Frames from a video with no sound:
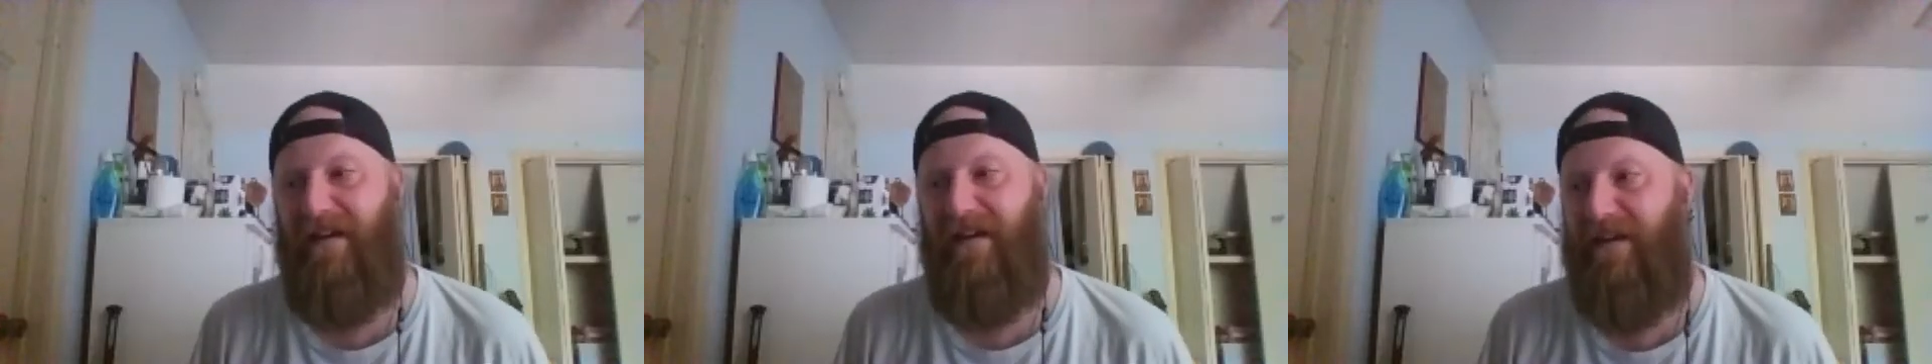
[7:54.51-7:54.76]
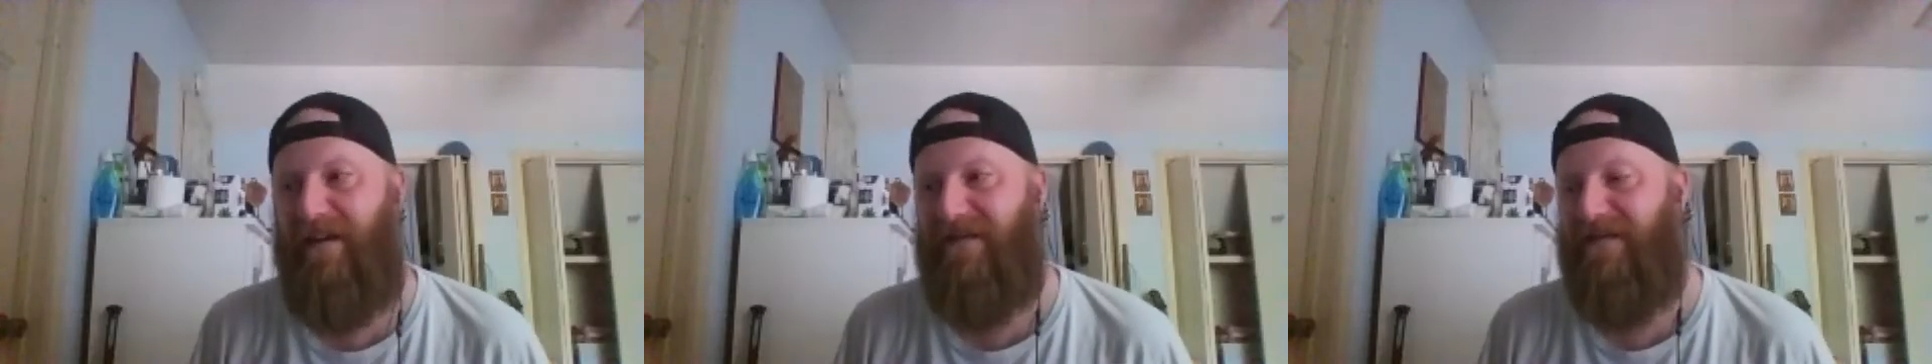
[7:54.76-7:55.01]

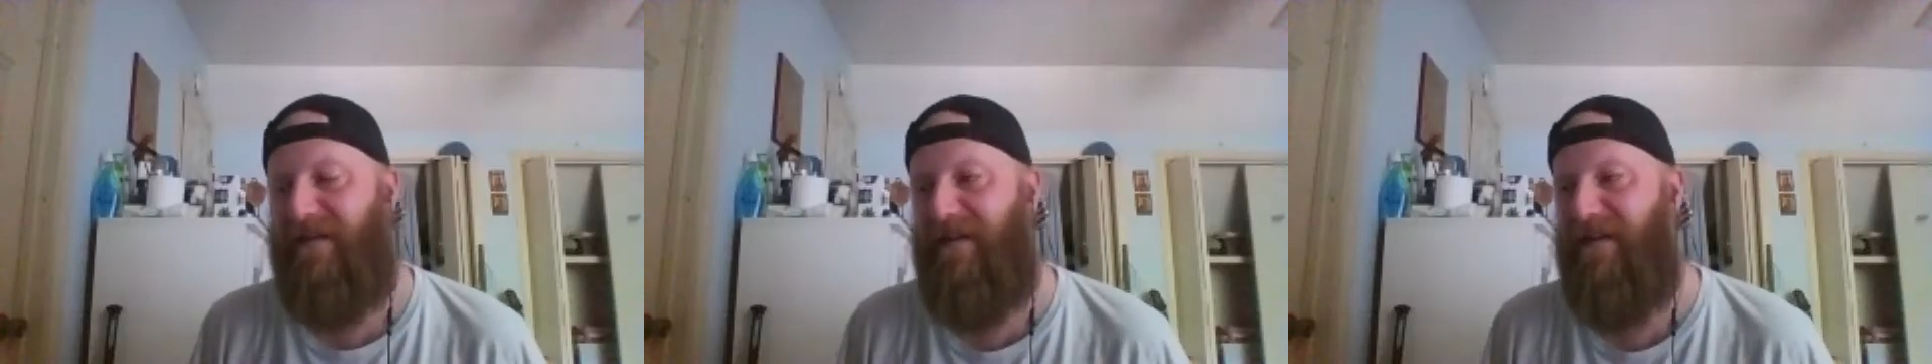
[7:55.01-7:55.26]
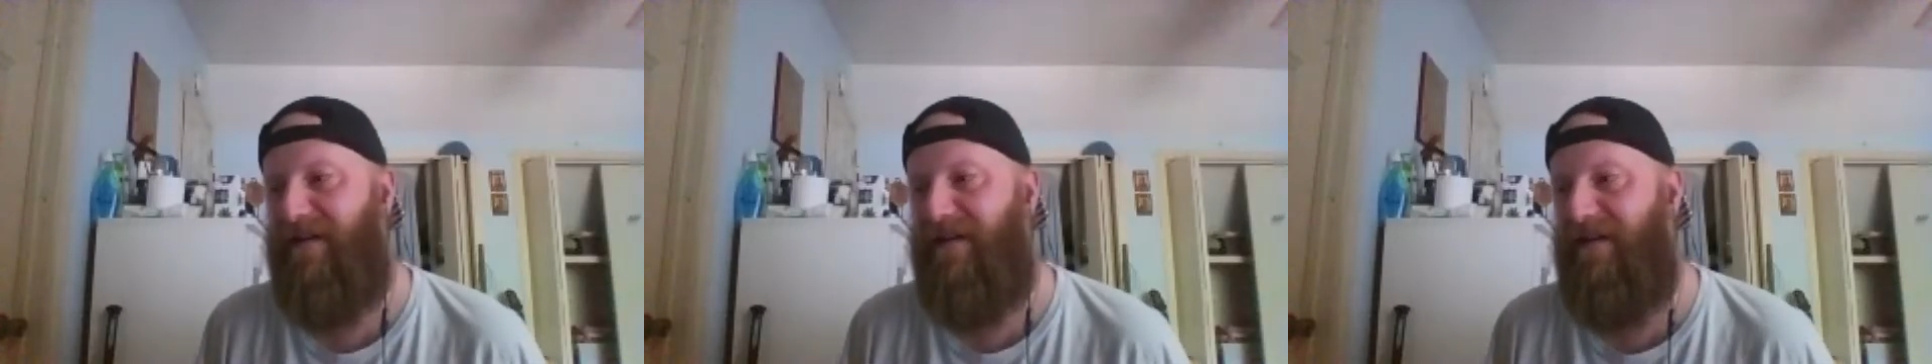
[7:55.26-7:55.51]
it's
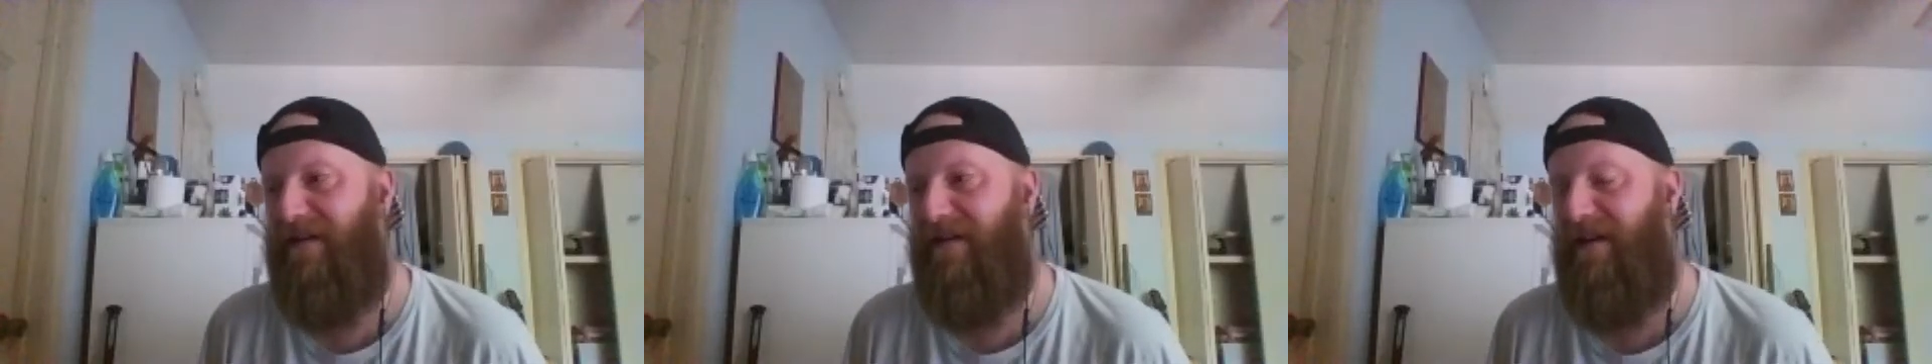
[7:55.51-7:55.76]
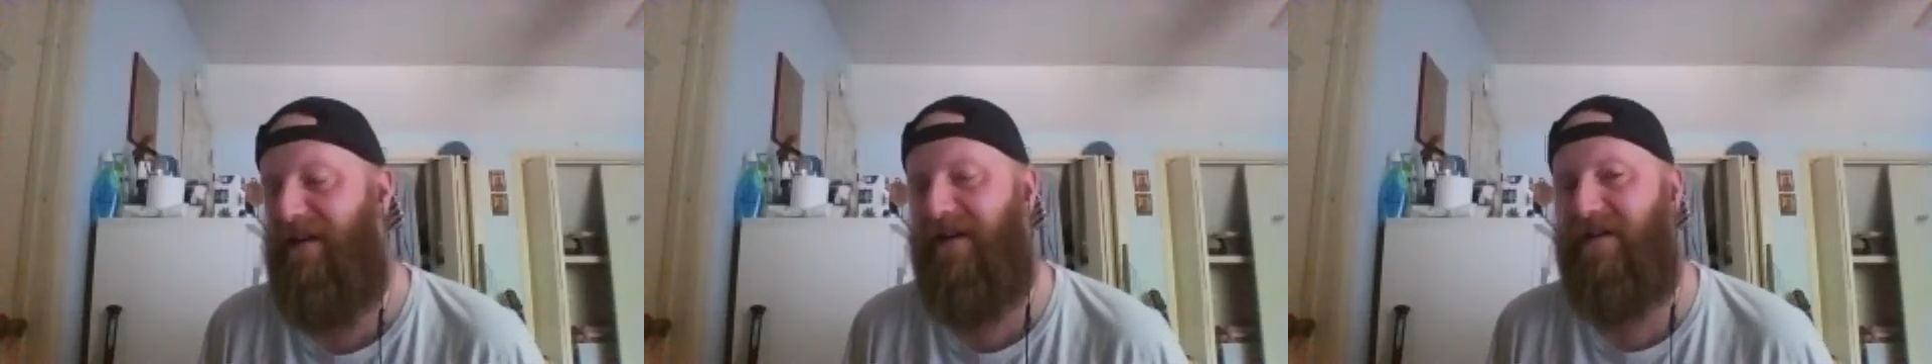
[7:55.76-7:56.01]

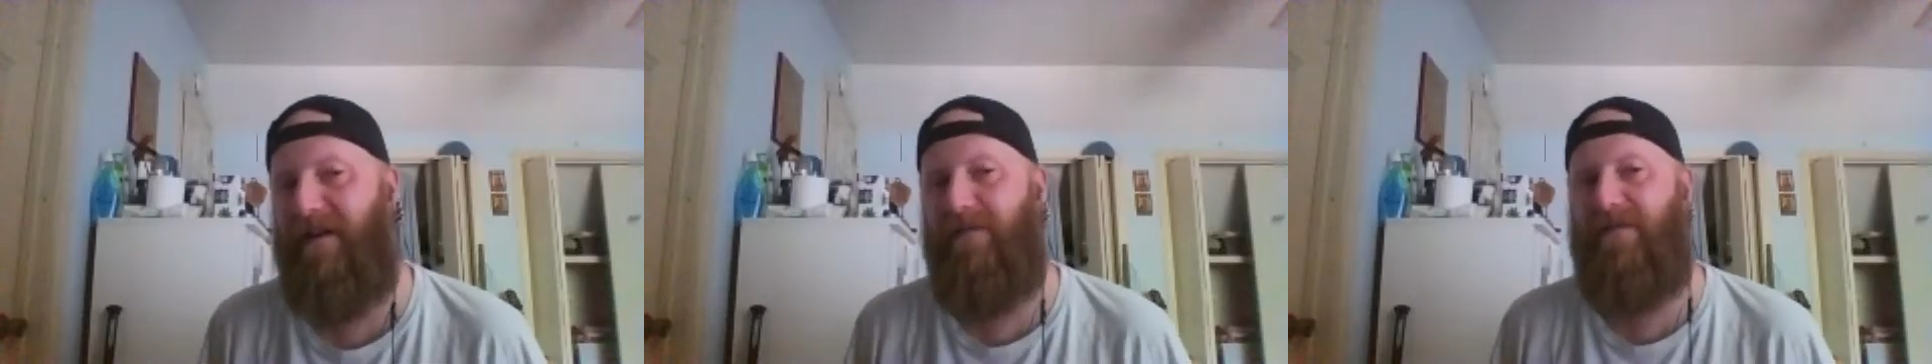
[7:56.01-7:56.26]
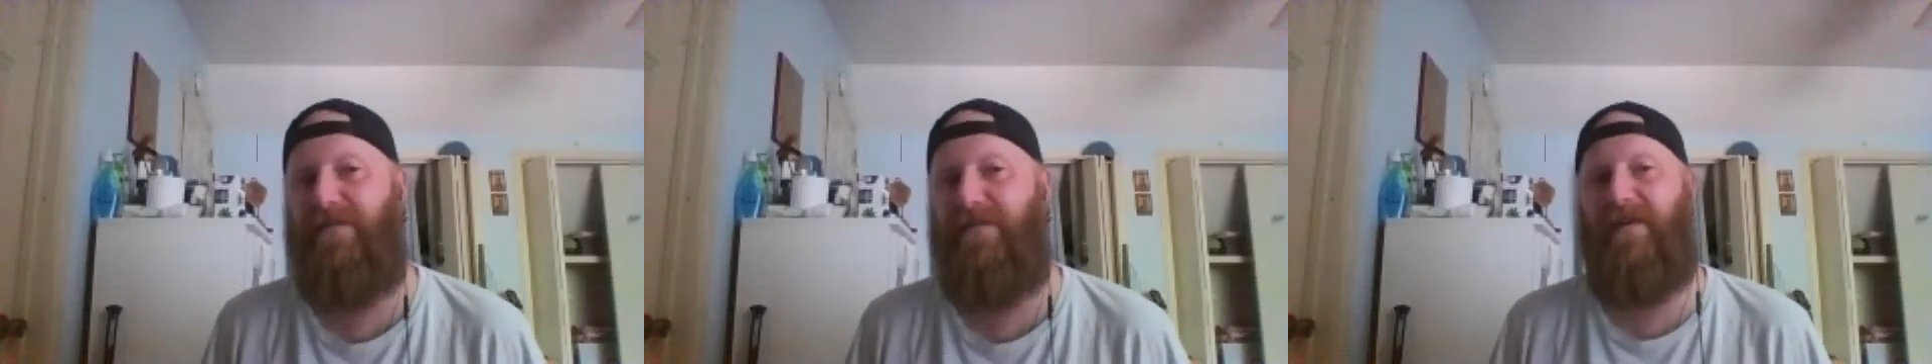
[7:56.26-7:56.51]
it
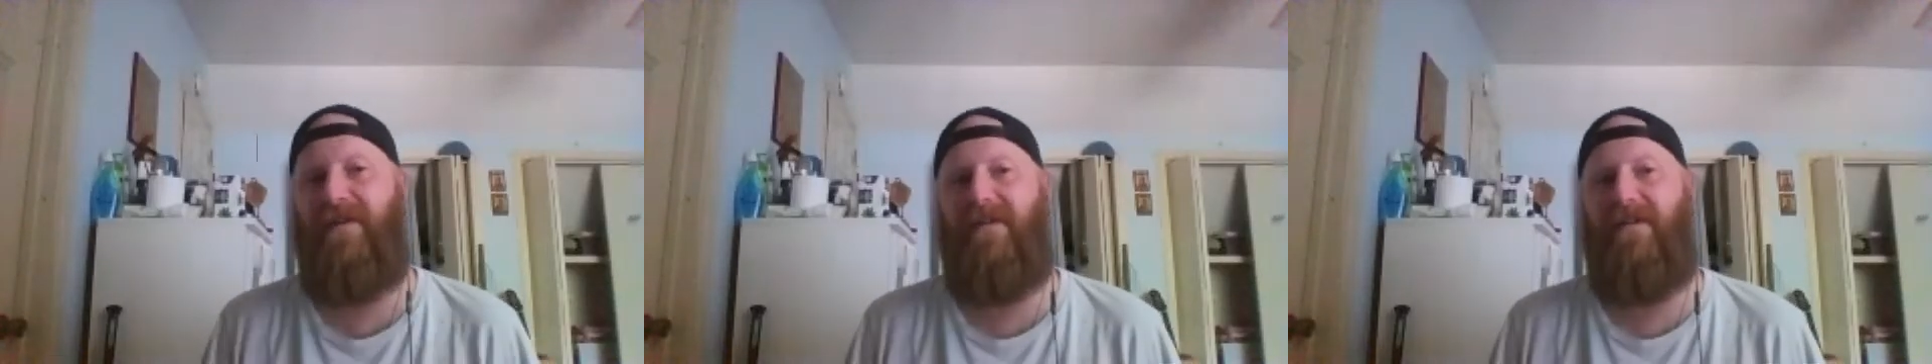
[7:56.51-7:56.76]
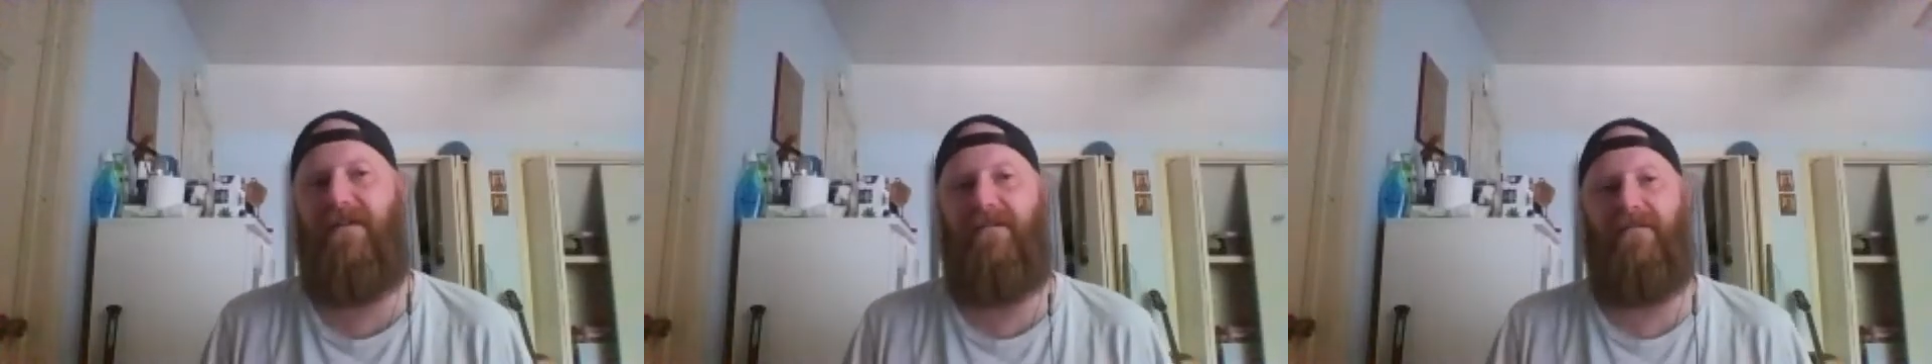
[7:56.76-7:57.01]
keeps
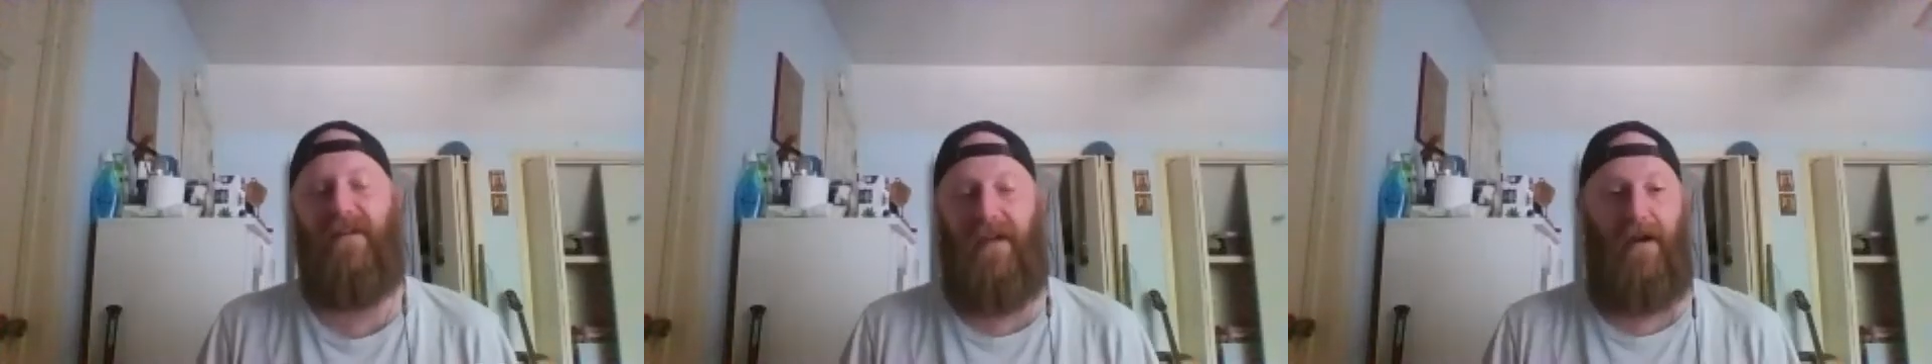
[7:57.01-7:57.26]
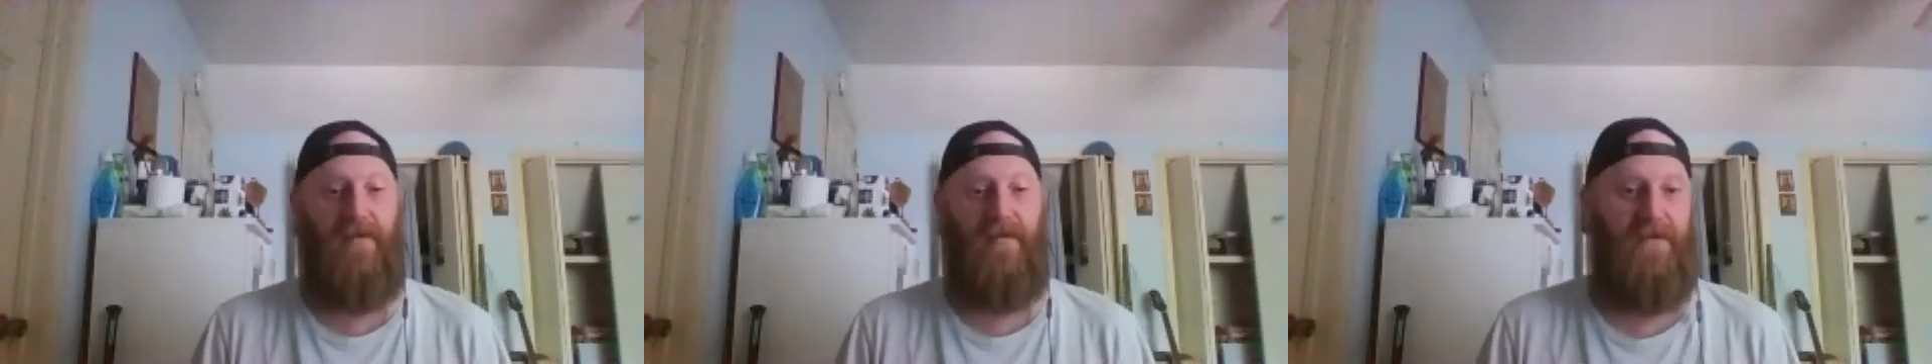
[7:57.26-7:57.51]
me
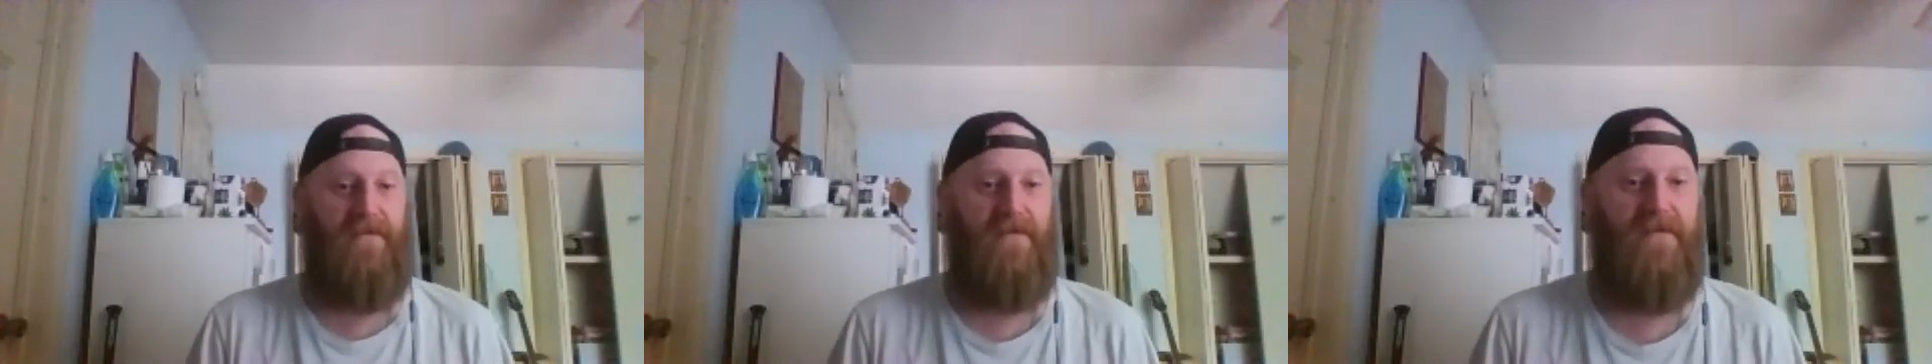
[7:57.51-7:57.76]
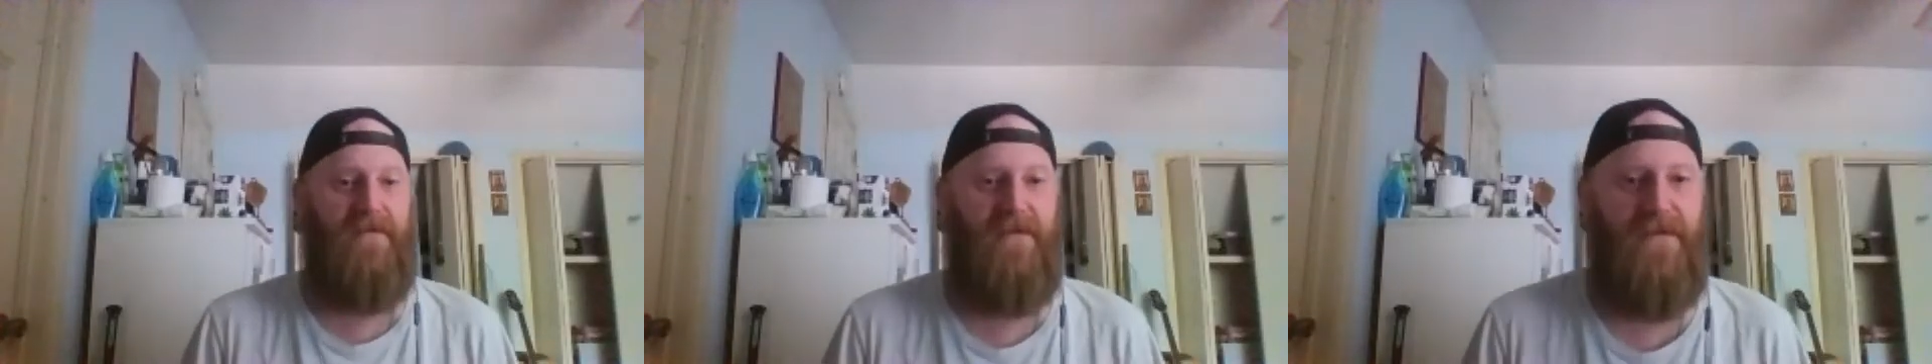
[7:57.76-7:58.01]
accountable
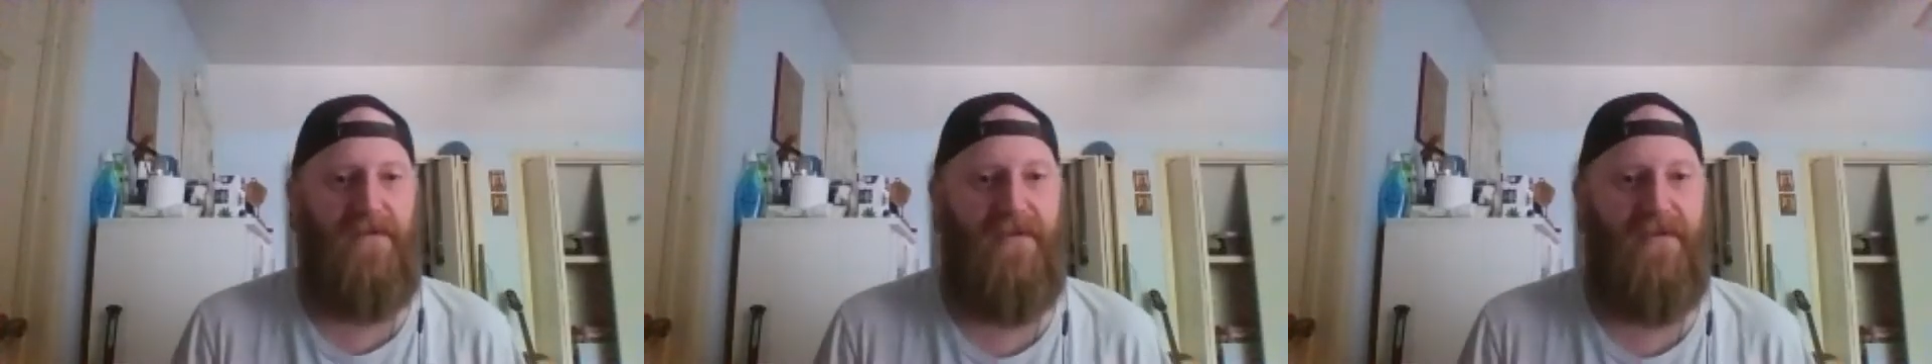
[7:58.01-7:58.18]
to a certain